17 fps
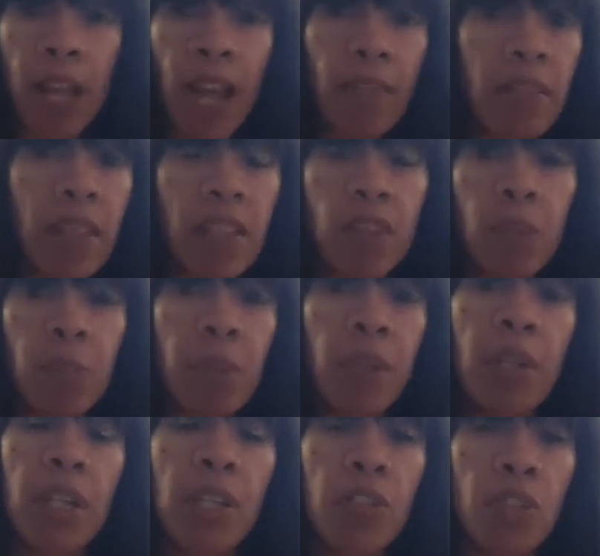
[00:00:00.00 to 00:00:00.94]
and have the
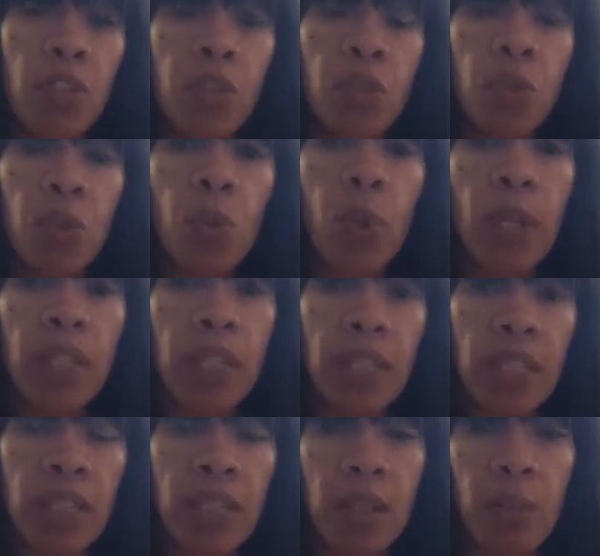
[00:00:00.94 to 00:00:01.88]
experience to do what
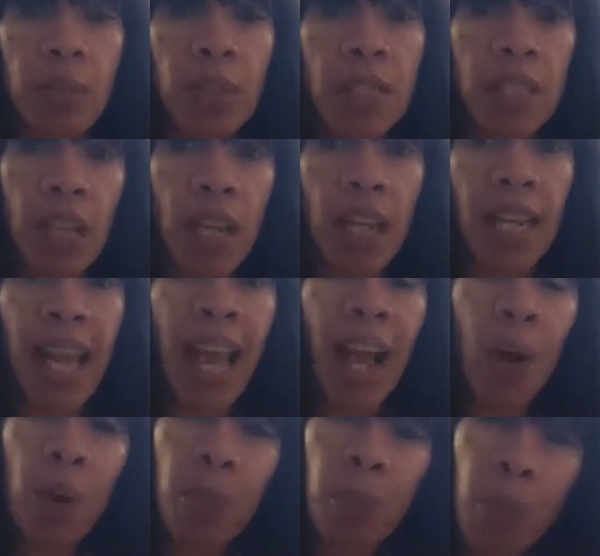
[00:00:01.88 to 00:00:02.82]
needs to be done?
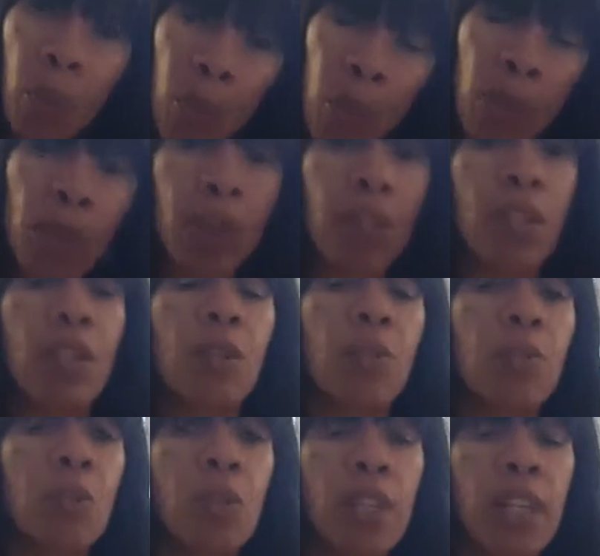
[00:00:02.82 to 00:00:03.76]
How important
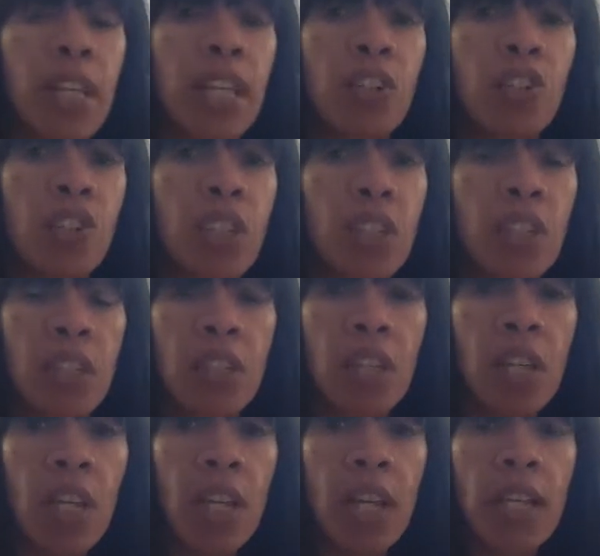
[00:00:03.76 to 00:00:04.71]
communication is
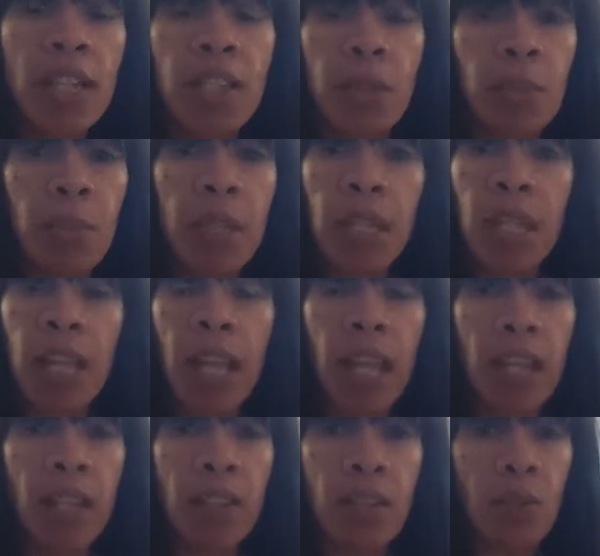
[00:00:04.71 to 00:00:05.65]
to me,
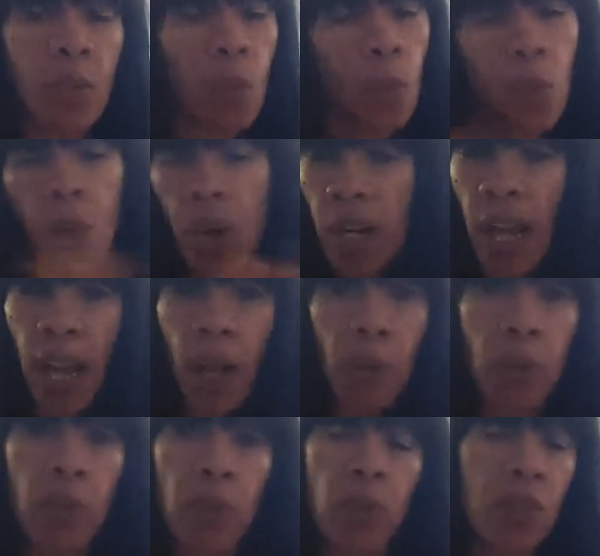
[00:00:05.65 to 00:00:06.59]
and what
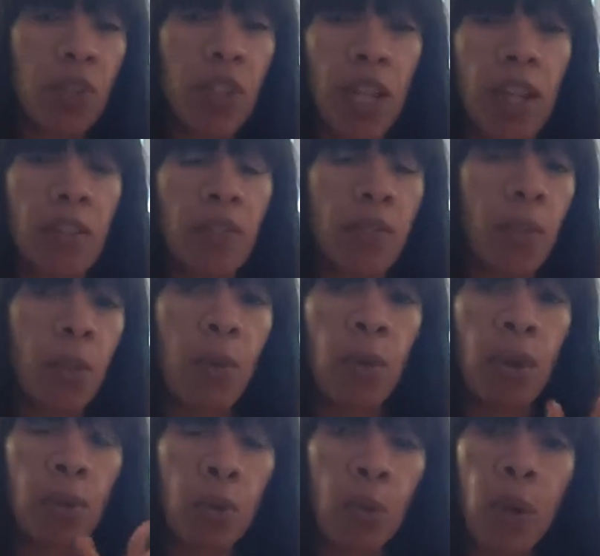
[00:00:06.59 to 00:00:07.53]
I will stand
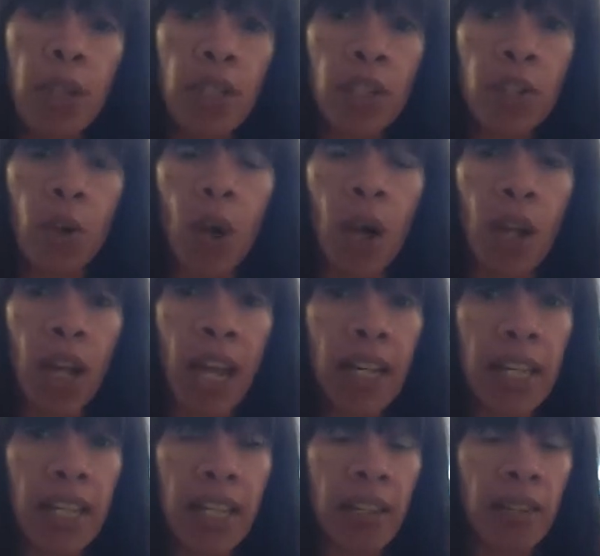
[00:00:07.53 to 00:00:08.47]
for, and what, you know, I'll
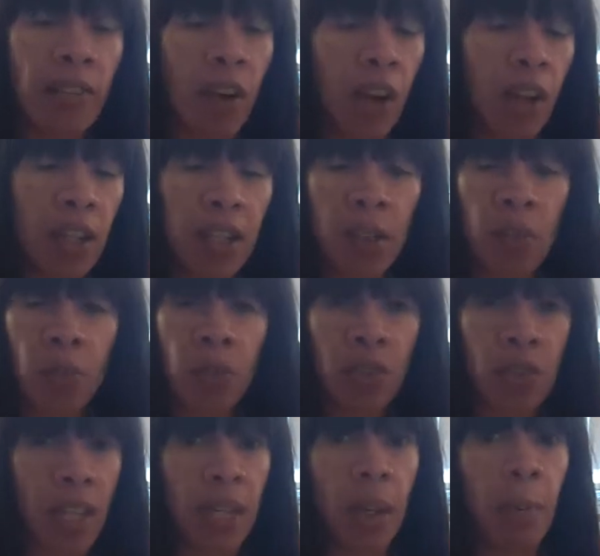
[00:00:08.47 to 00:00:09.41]
kind of give on. It
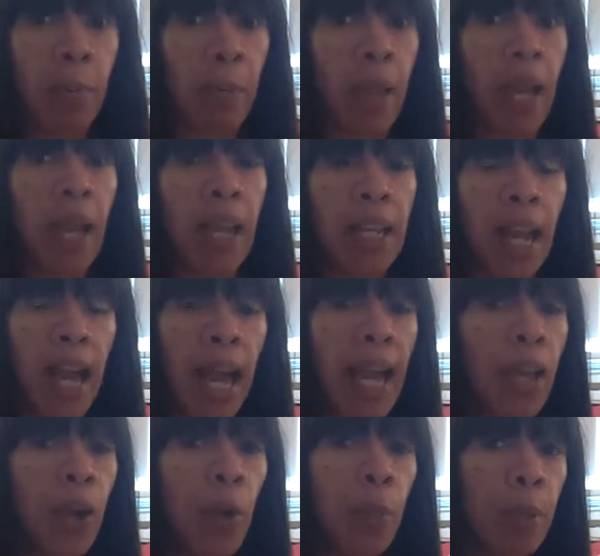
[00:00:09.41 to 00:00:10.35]
was like a mad
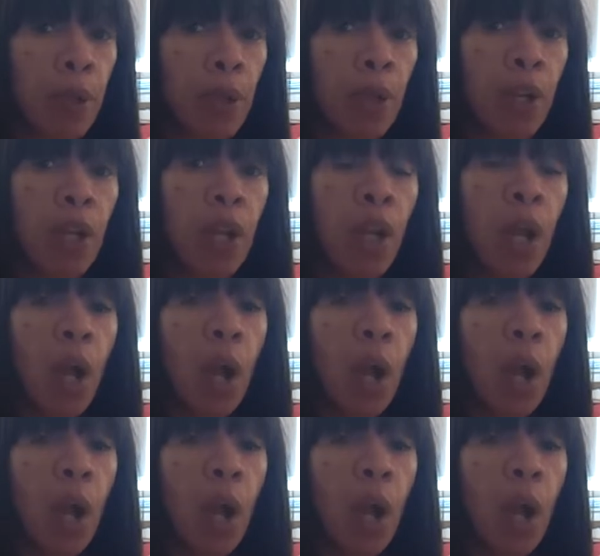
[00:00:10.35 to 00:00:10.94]
eye-opener,